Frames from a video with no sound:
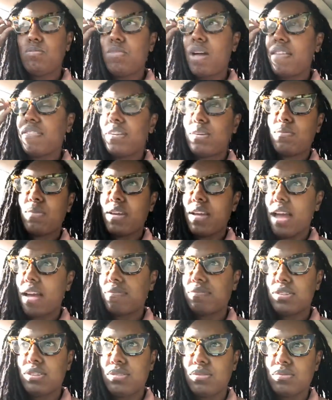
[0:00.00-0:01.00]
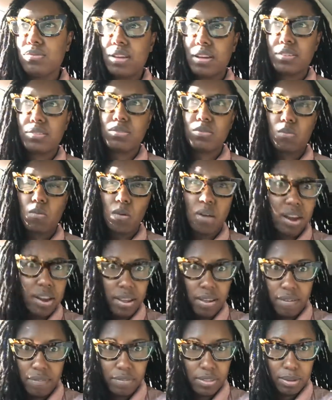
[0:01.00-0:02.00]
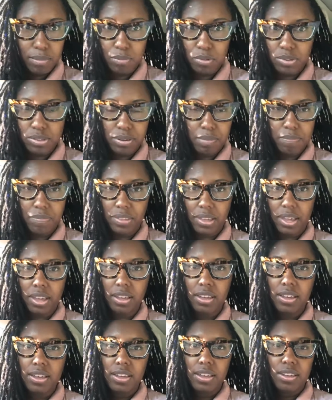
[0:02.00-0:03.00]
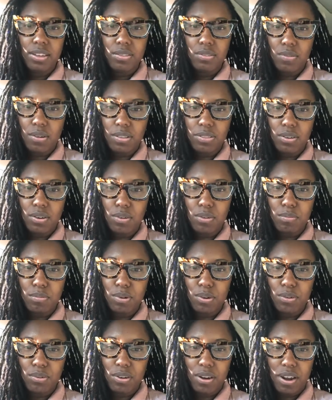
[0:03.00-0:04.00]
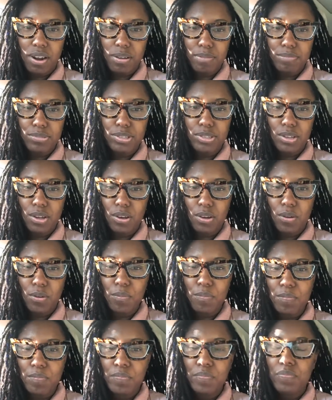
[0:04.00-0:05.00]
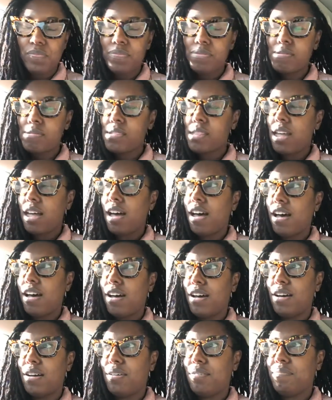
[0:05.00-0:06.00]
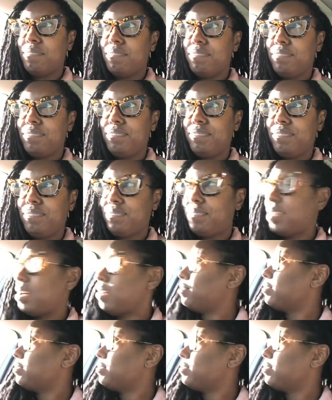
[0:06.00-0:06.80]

I think we have to do like 20 of them or something throughout the whole program. So I